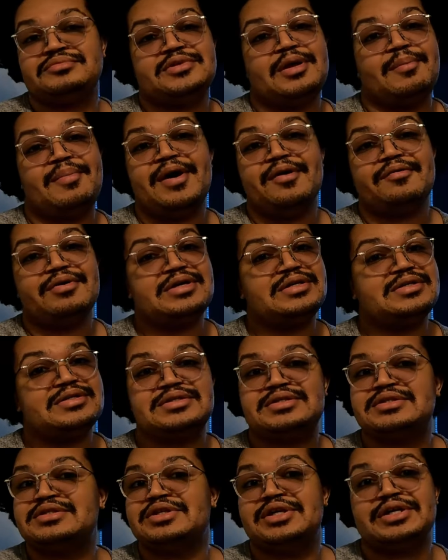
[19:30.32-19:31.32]
The
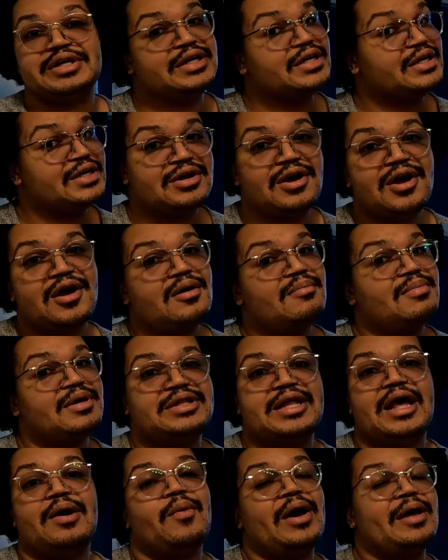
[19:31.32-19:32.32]
berry's good and all,
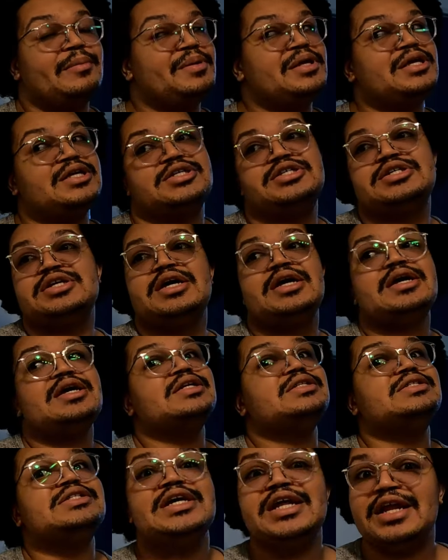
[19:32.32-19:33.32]
but that white peach
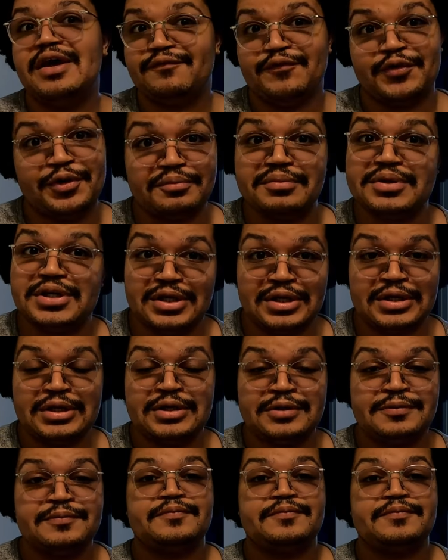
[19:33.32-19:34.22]
did it for me.